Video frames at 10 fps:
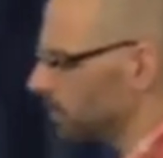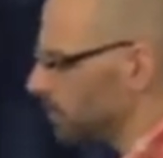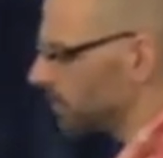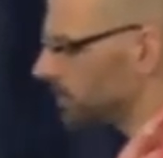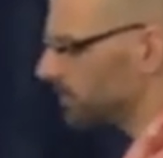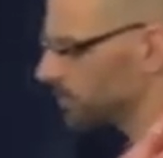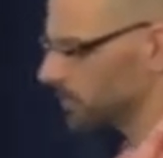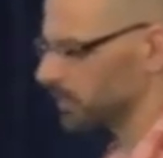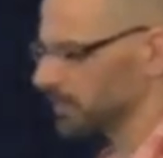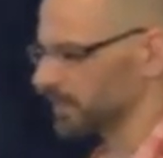but it
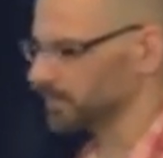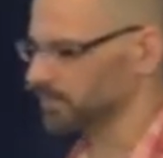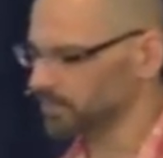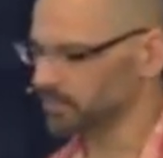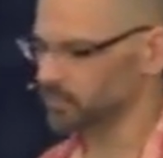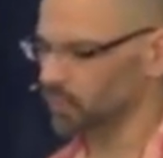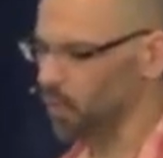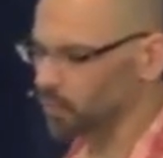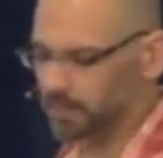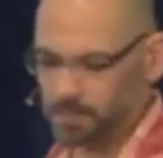doesn't look
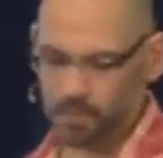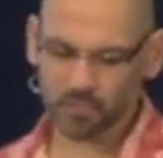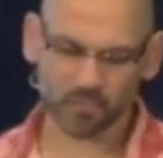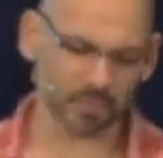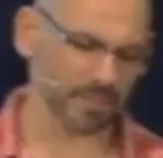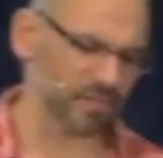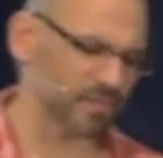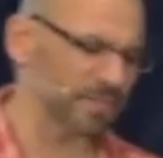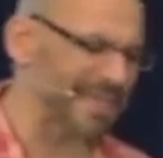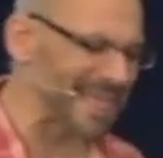totally personal. I mean, there's
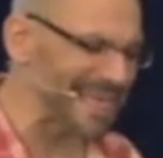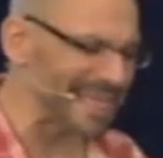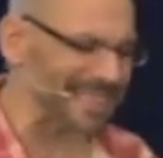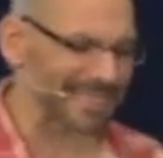something in it.